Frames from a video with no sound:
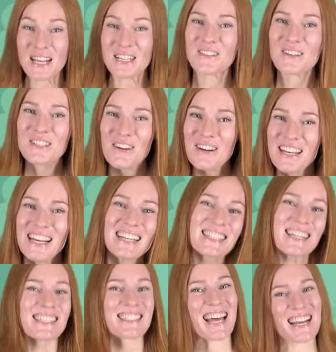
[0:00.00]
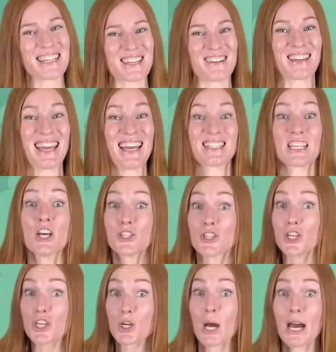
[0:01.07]
Thanks for joining us on SciShow Kids.
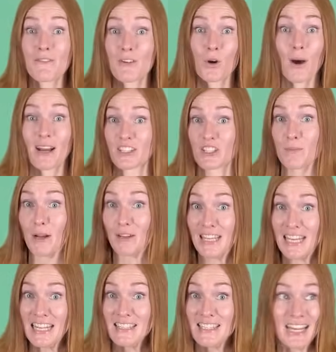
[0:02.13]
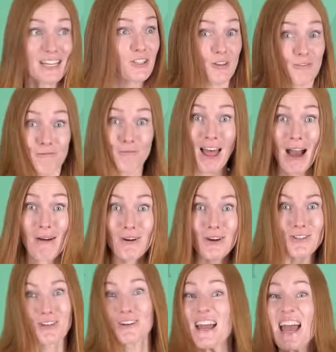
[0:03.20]
Do you have a question about insects or
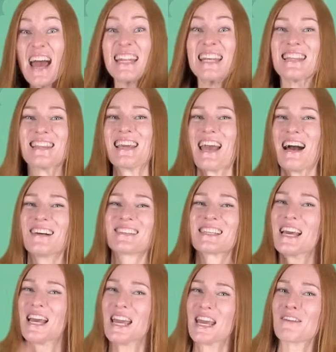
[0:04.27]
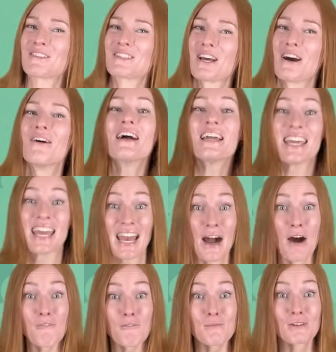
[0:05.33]
flowers or anything else? If so, get
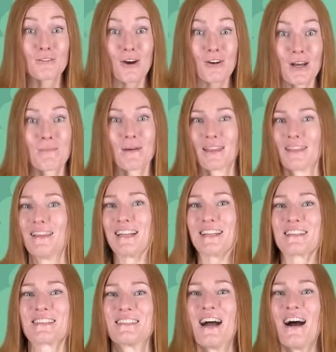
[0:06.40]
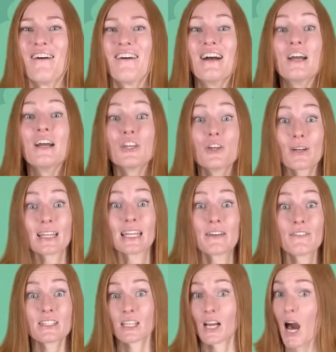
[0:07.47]
help from a grown-up and let us know. You can
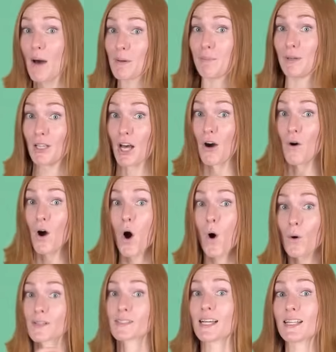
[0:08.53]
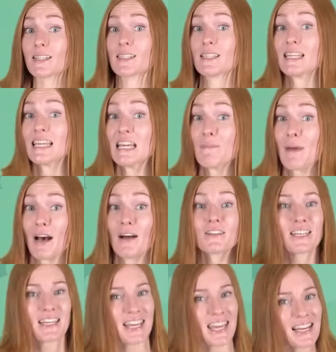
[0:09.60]
leave us a comment below or send us an email
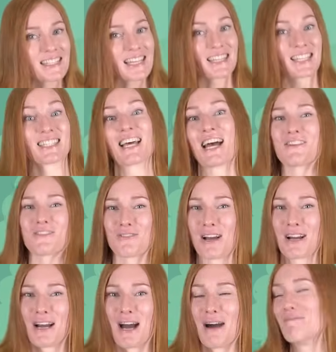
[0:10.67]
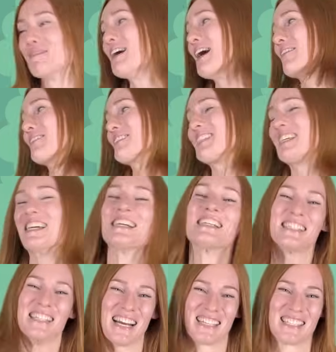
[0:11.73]
to kids at And we'll see you
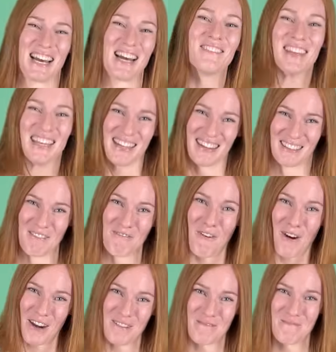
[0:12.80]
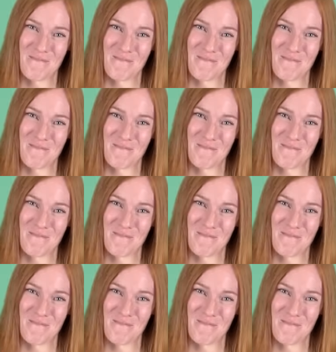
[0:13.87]
next time here at the fort.